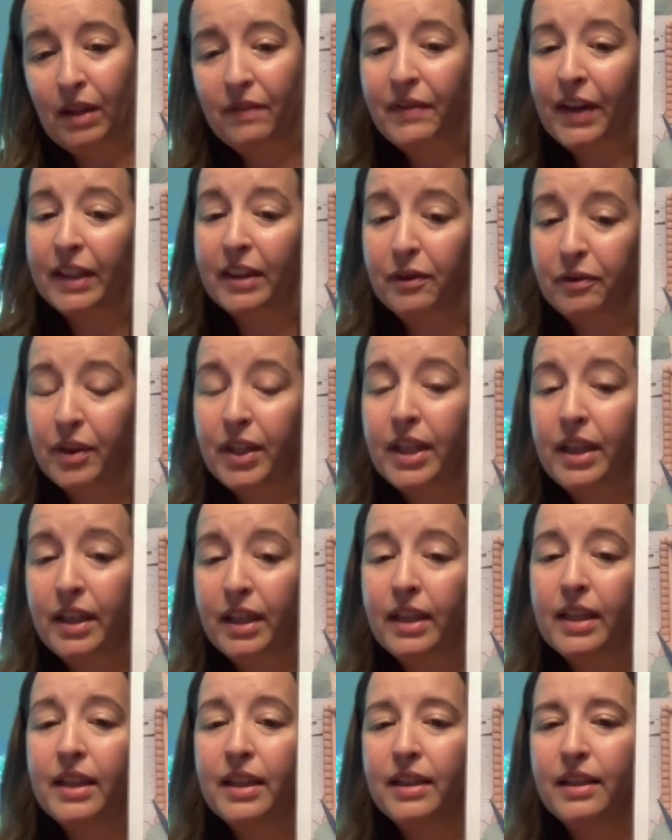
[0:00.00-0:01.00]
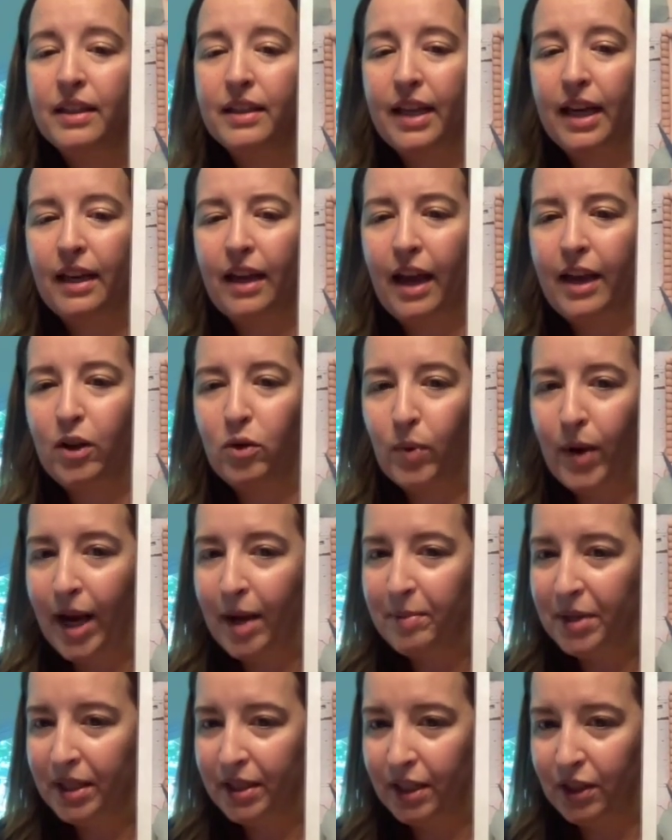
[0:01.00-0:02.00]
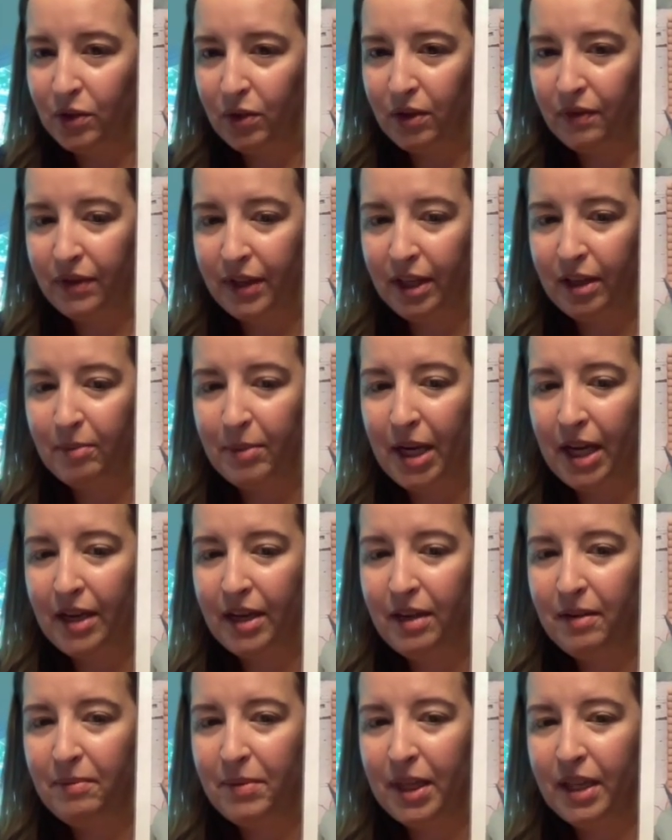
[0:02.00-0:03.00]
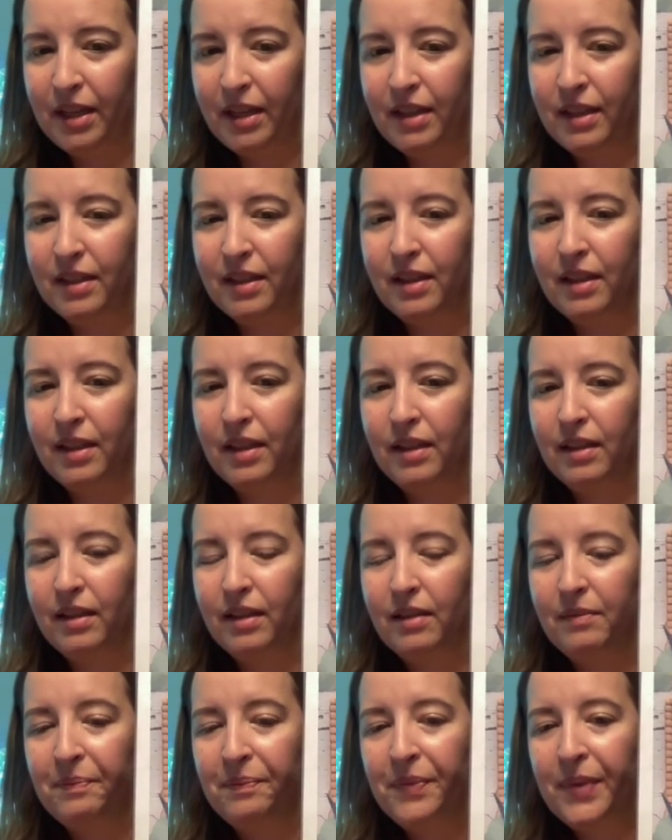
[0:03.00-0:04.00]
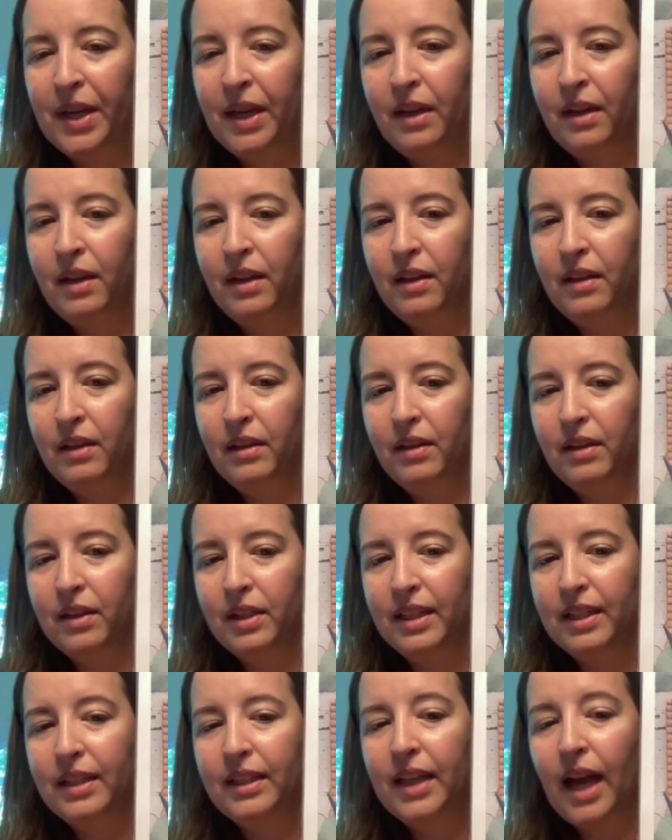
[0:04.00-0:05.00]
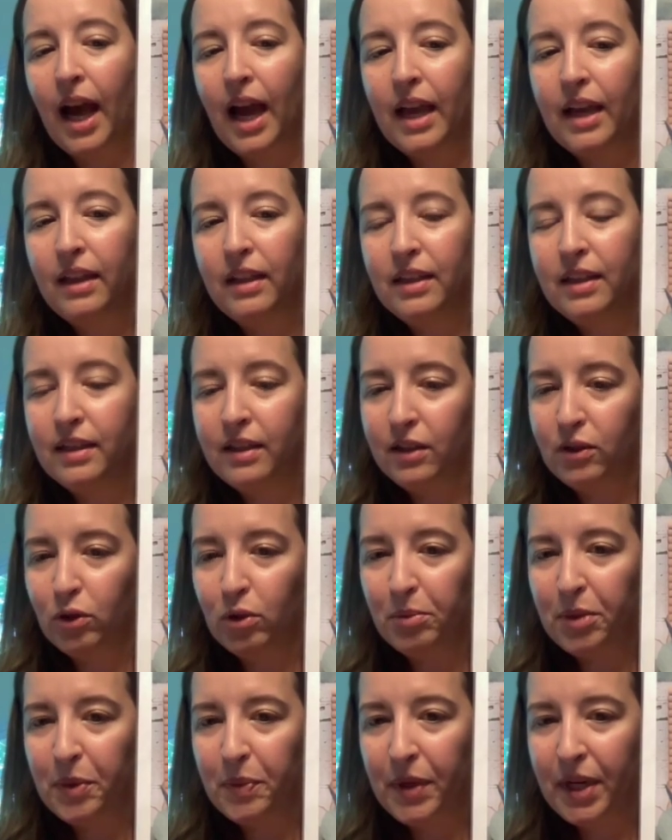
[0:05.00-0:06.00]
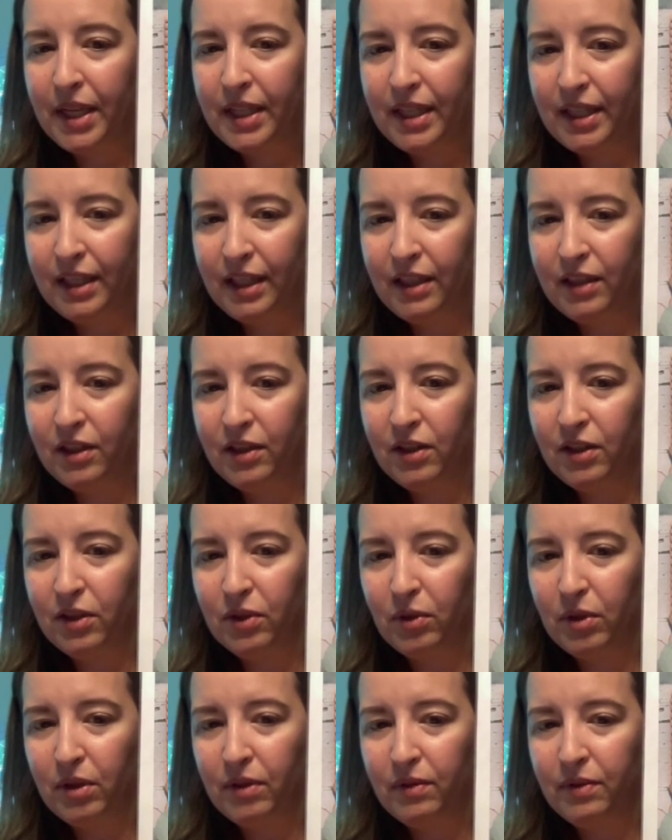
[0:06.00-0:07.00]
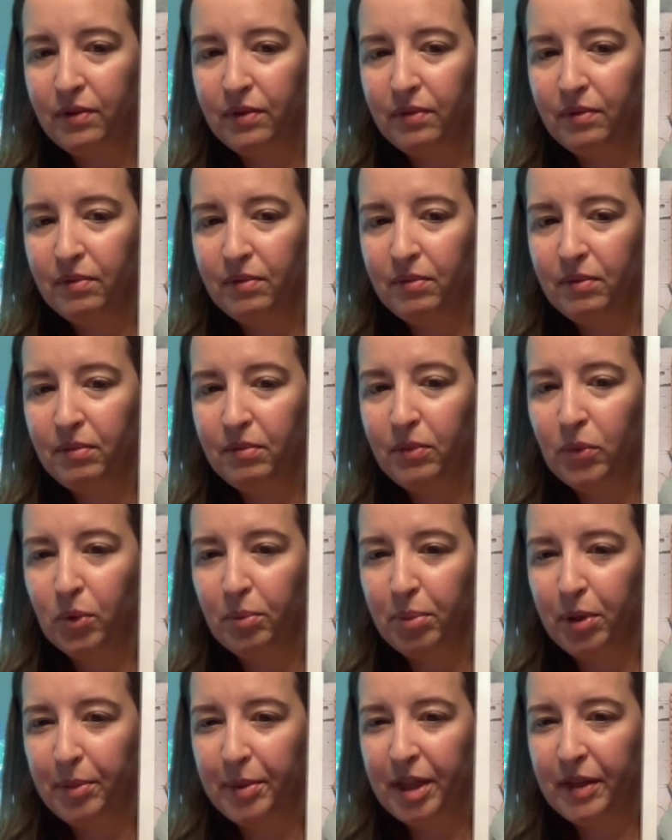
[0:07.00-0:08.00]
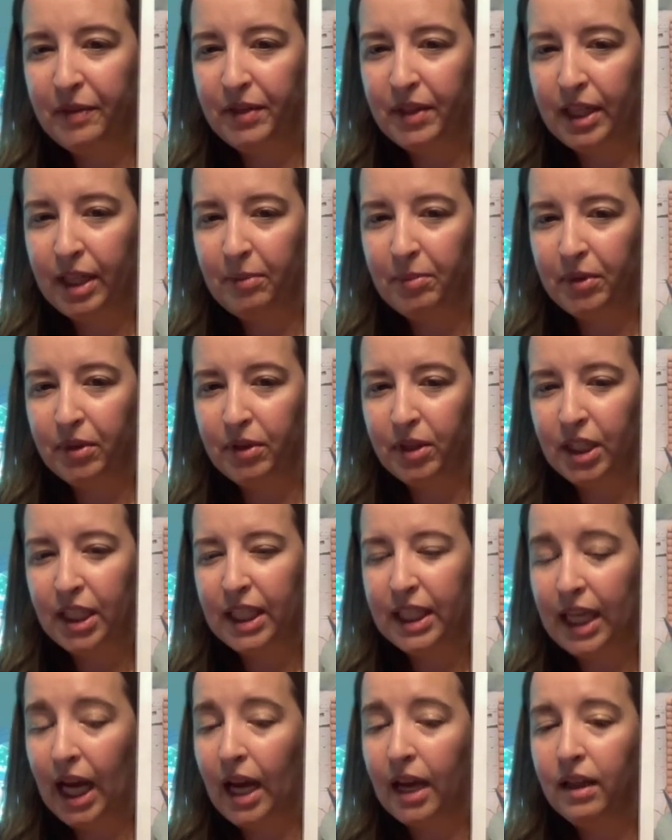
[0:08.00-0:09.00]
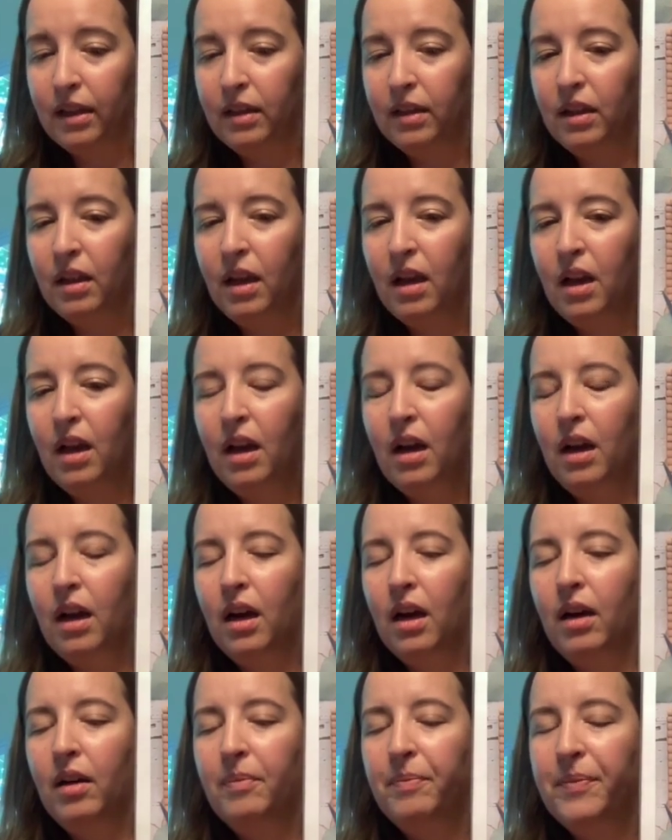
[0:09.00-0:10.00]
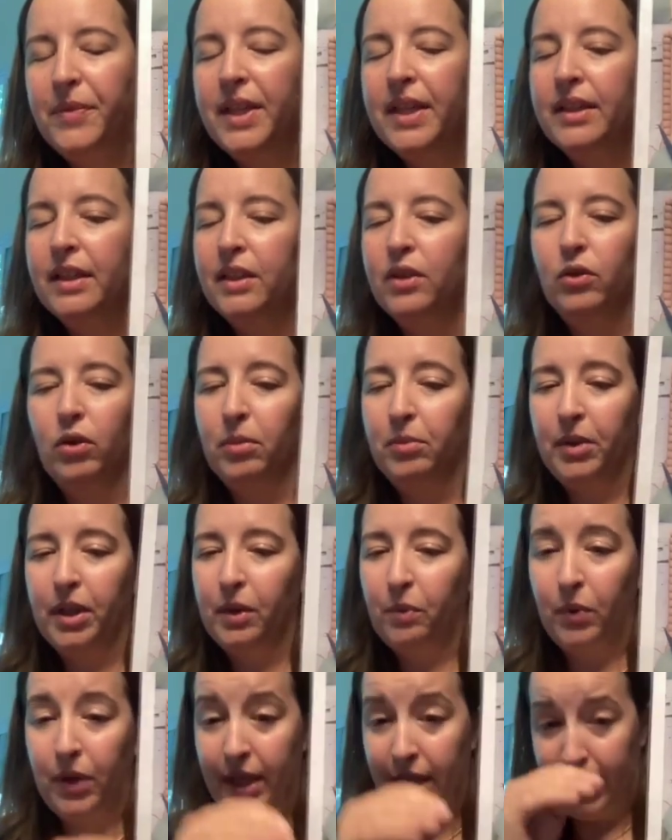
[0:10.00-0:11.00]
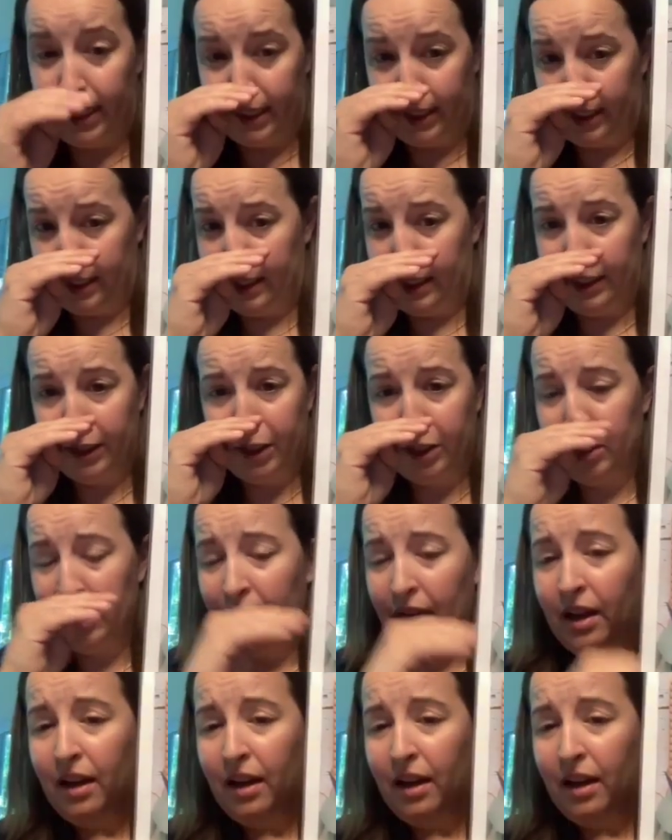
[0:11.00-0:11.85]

In fact, the funny thing is I grabbed it to sort of think about it because the style isn't normally what I stitch, the sort of more primitive sampler style. Isn't normally what I stitch.